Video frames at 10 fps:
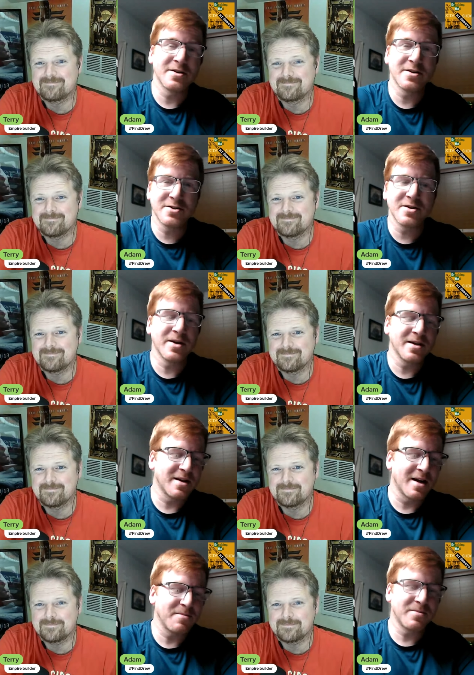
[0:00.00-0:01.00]
Speaker 1: good. Wait,
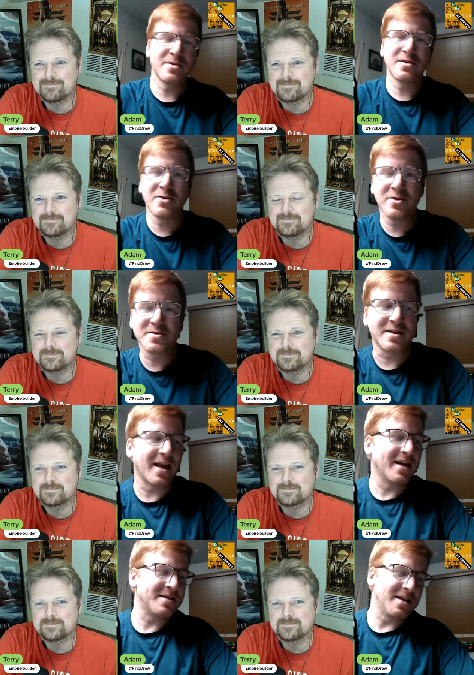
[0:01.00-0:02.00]
top kudos to
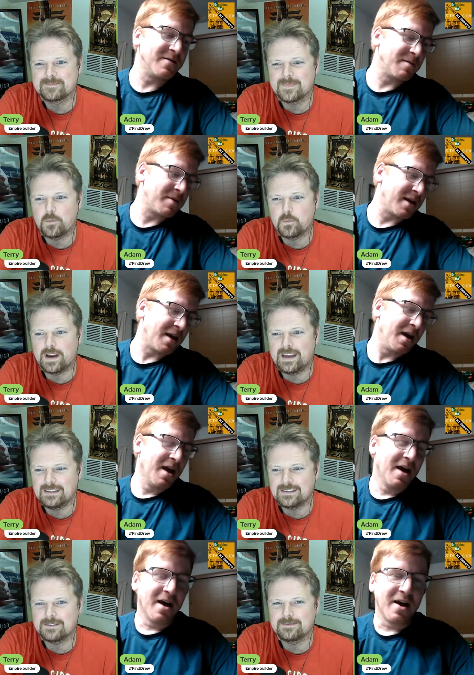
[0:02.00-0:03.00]
Cassie, MVP,
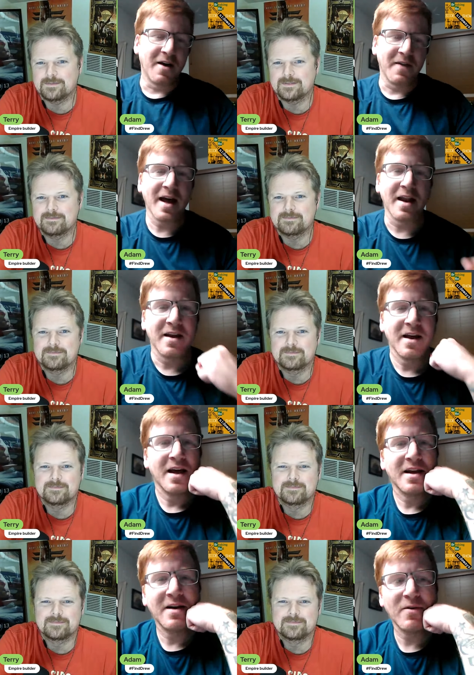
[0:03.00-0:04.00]
right on that.
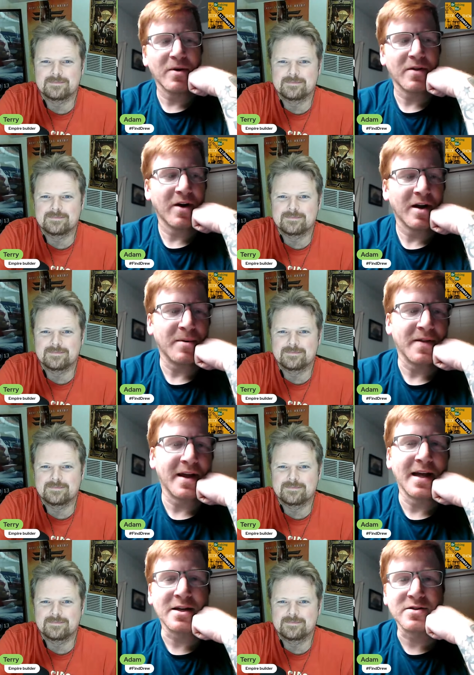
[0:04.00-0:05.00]
Never would have thought about that
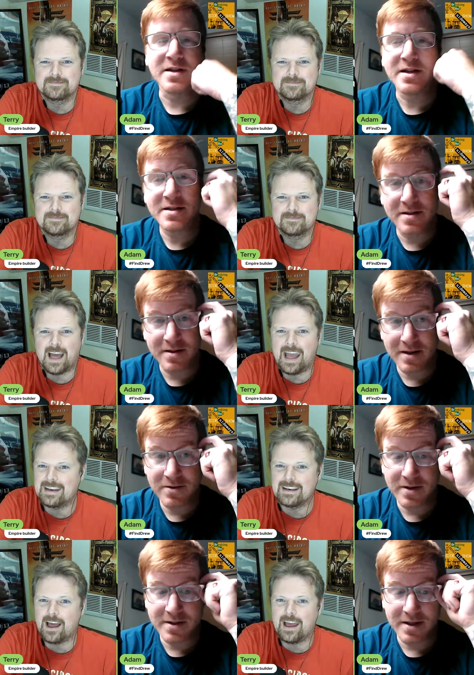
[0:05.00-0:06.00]
actually. That's, uh, I
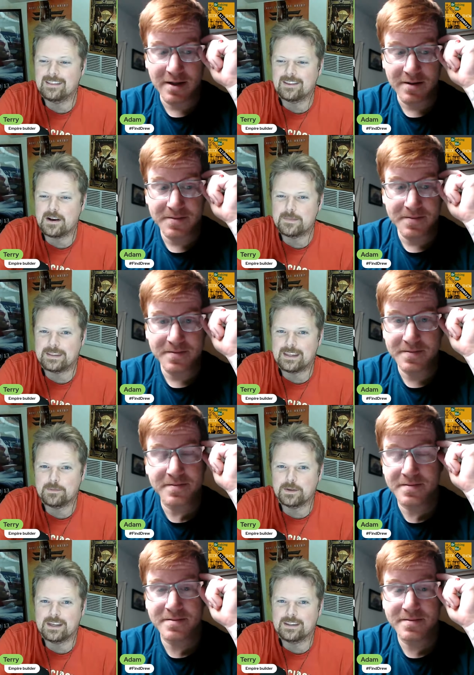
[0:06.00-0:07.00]
hadn't I
Speaker 2: hadn't thought about
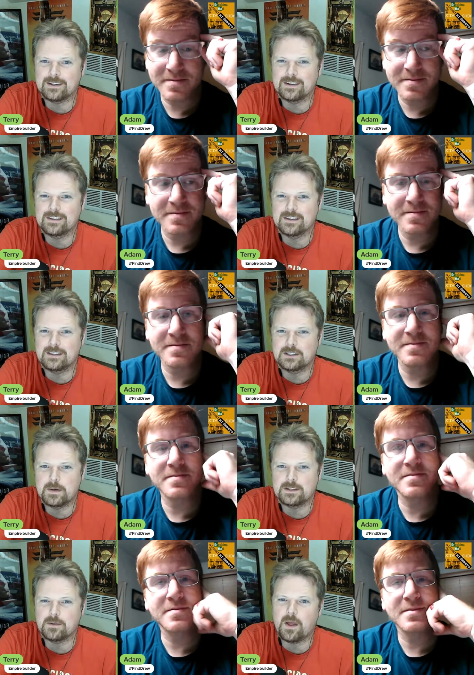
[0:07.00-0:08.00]
that one either, and then she
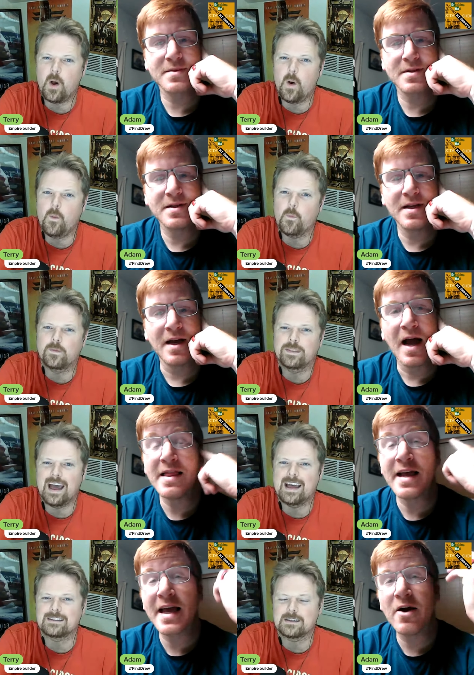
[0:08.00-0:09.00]
mentioned. Oh,
Speaker 1: yeah, I
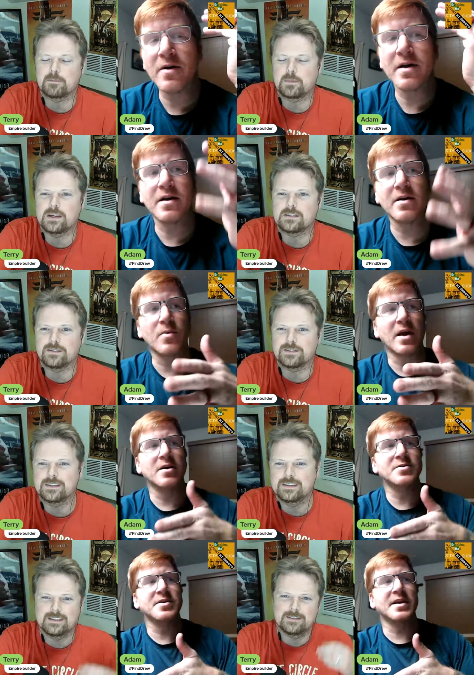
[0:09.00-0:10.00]
like how we
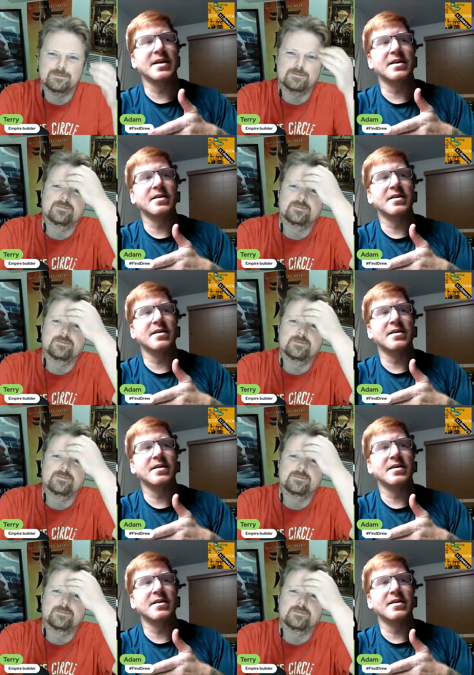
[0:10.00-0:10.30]
also get